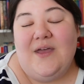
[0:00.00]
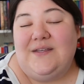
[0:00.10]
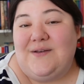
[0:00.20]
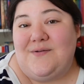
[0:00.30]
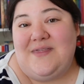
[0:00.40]

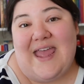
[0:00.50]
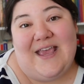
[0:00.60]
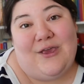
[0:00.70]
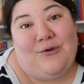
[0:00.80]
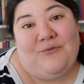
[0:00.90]
So
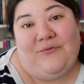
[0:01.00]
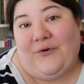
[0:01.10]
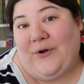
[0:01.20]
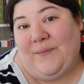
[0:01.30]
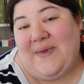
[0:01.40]
thank
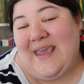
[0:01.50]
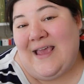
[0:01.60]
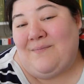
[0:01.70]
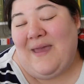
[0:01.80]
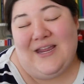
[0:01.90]
for
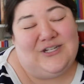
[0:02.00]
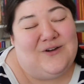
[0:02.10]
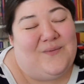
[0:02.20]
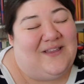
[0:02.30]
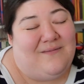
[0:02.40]
being
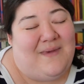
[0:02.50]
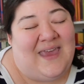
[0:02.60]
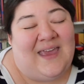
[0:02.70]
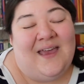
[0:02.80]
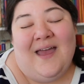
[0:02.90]
patient with
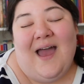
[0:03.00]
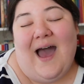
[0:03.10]
me.